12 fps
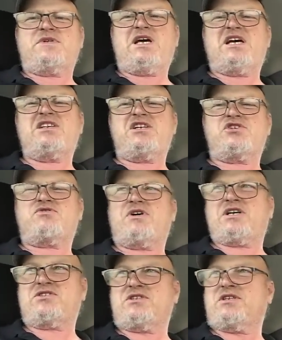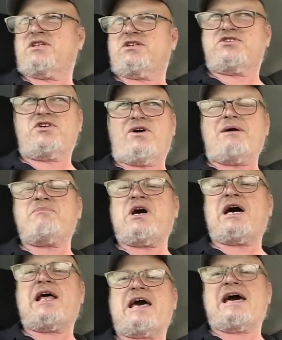Yeah, de-stress a little. So I'm
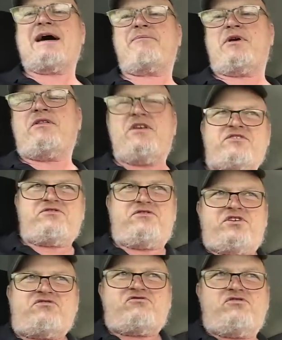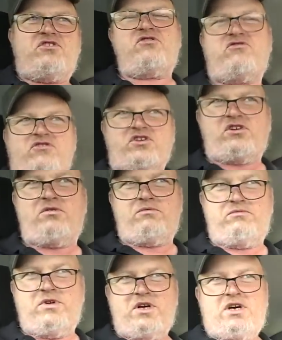kind of happy. This little
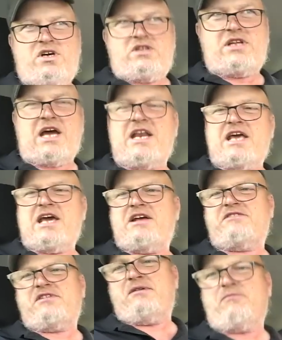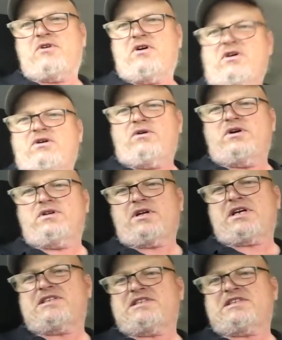98 Timco, like I